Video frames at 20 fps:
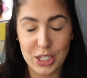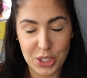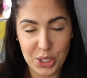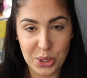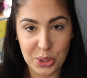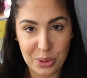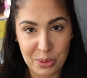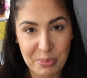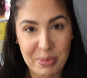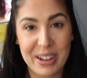
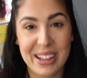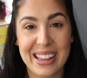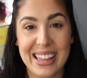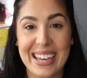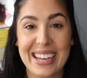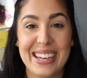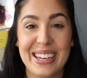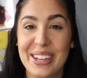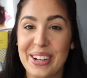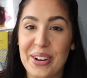do, but
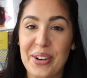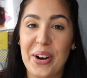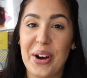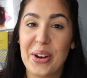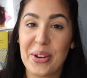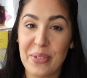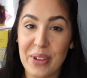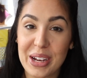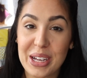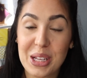like, you know,
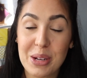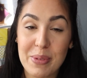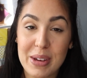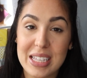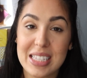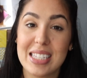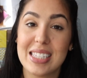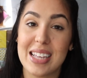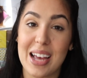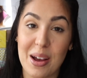on a regular
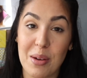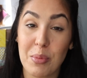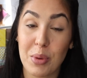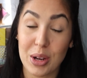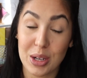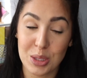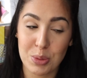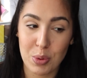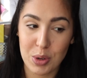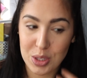basis, I'm
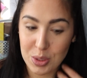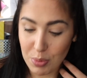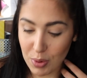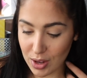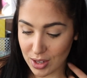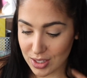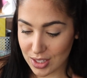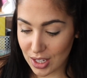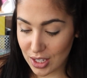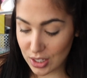wearing sports
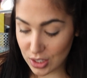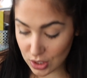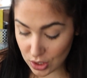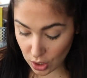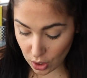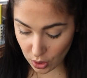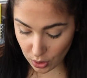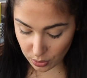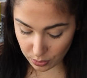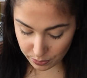bras.
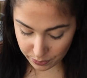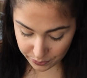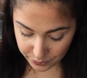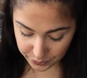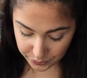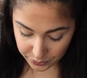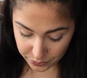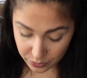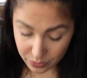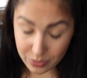So
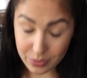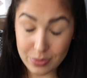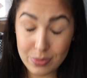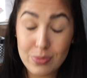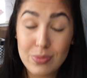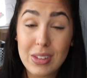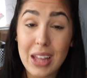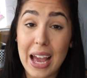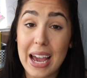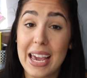
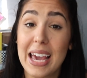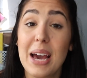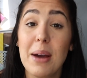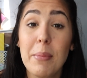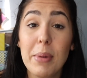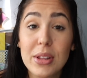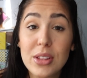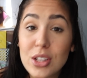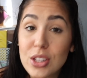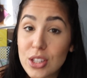I
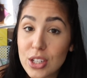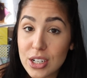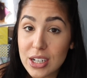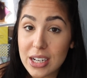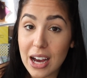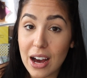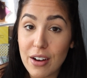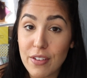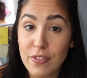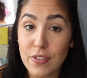am on the
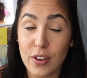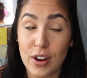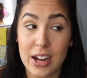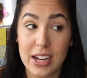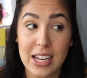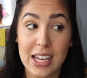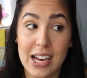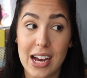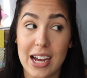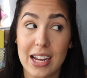lookout for
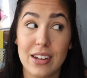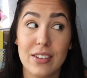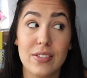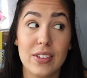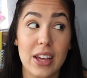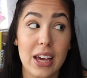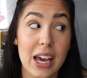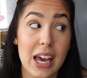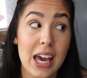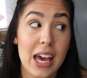any kind of
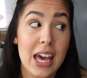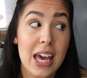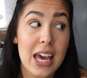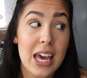like,